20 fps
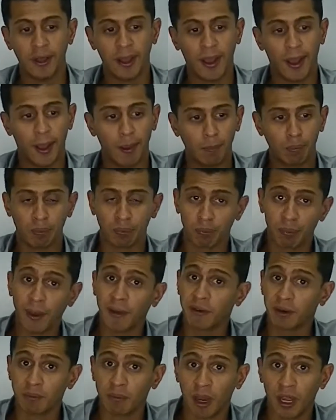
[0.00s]
Uh,
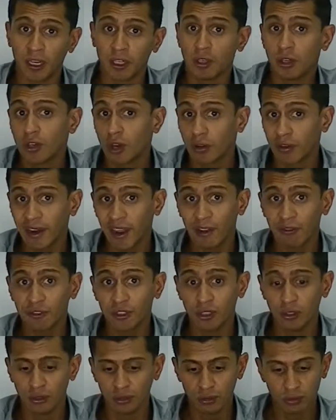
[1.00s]
bear in mind you don't have
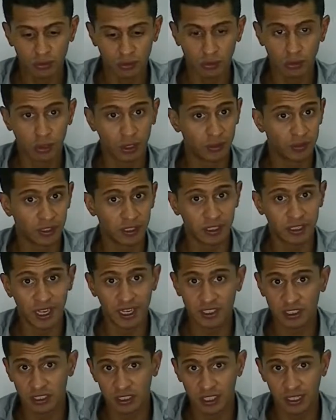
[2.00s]
to. All of these
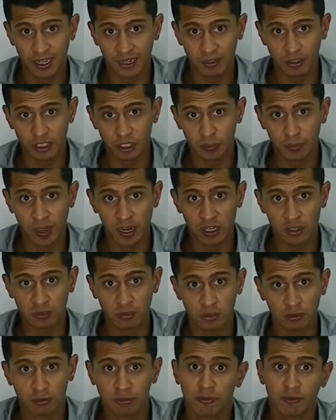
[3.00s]
NASAs are now
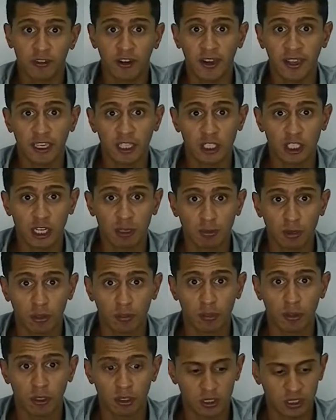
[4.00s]
expandable via
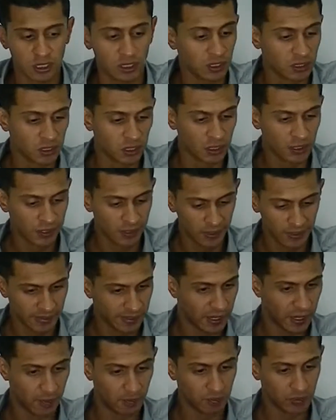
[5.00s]
JBOD boxes.
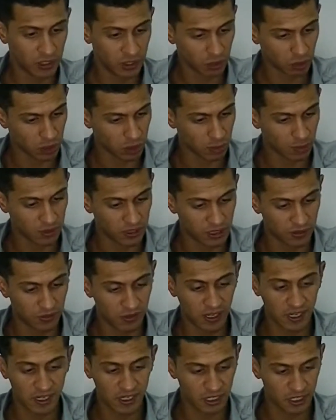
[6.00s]
Um, this one
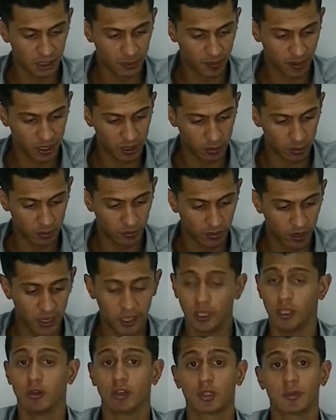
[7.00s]
specifically expandable
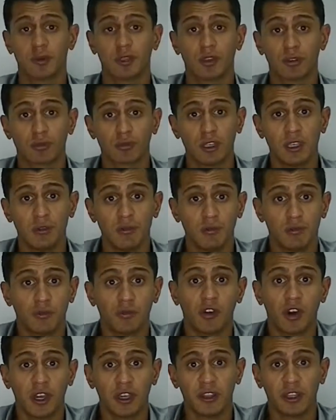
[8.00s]
via USB 3
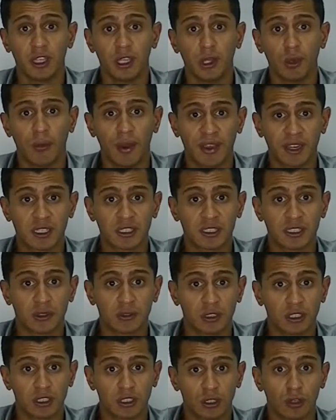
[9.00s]
via the UX
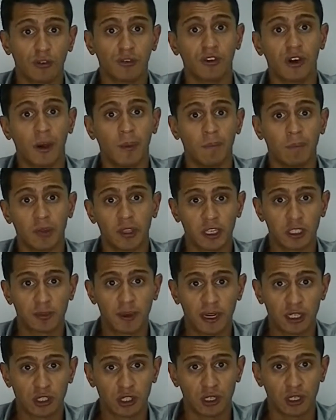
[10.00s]
series of um,
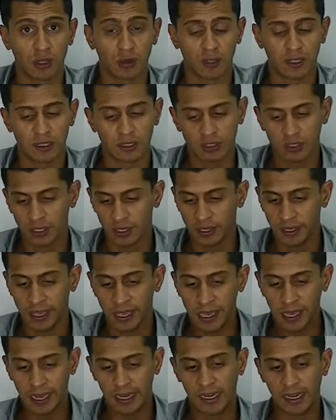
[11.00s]
expansion units.
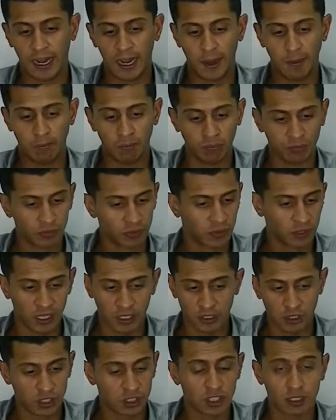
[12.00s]
Uh,
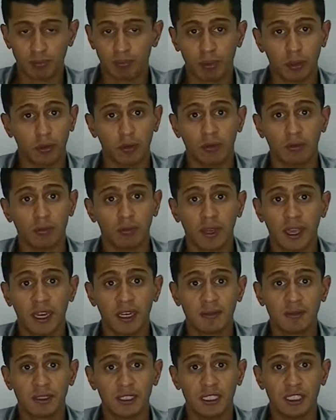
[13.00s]
they're just simple
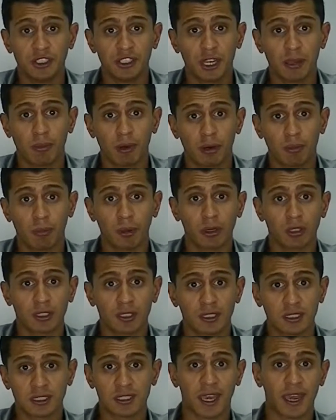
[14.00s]
NTJ JBOD
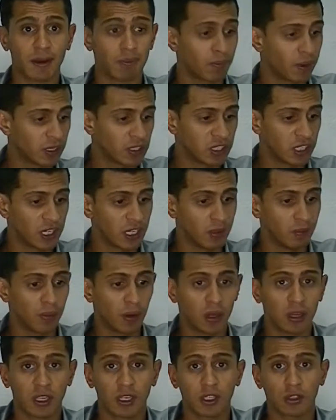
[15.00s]
boxes that basically
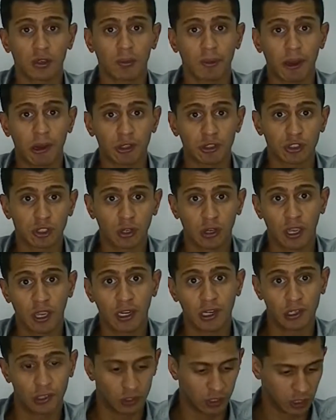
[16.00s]
plug into a power
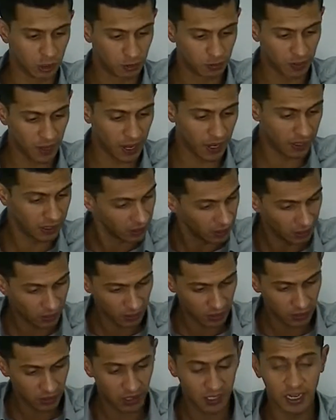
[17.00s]
socket, you expand,
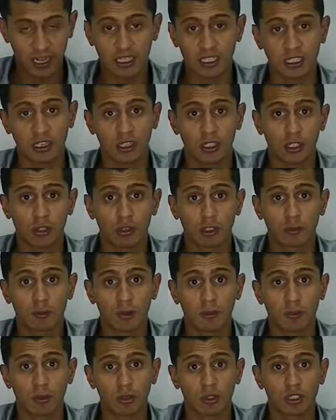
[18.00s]
connecting the
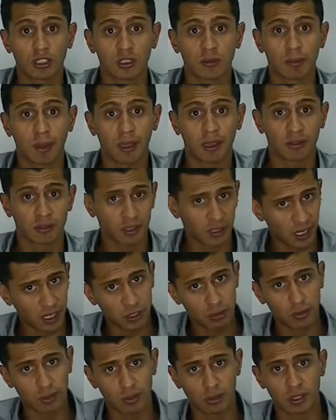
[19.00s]
USB port to the back of the
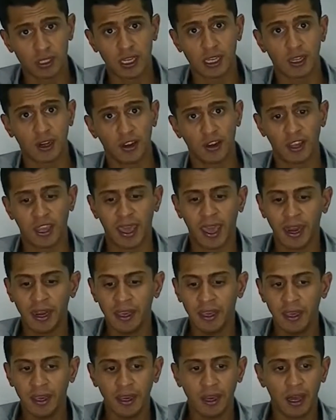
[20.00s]
NAS, which we'll take a look at.
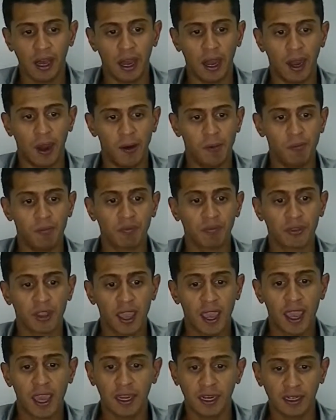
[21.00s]
Um,
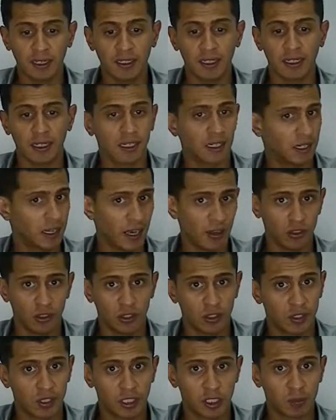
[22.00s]
and it'll allow
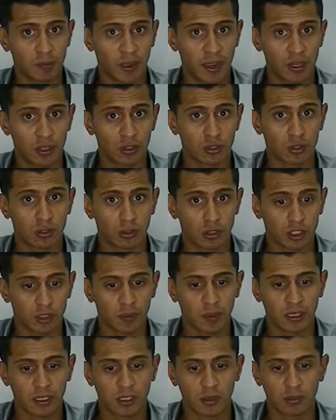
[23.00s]
you to expand your storage
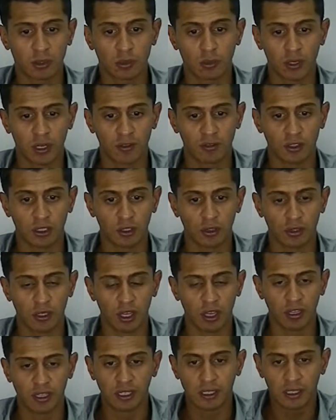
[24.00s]
space up to whatever you'd
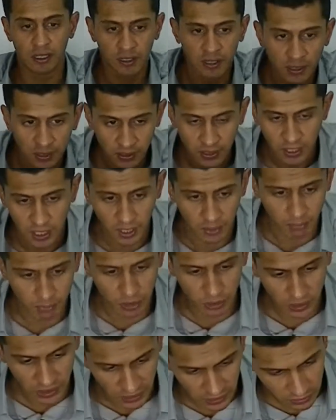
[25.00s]
like. Um,
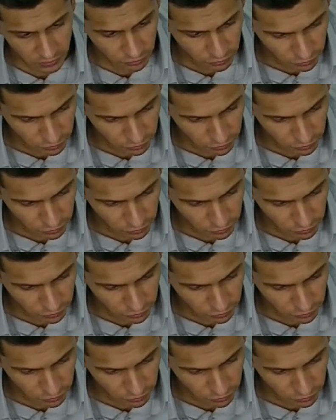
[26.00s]
looking at the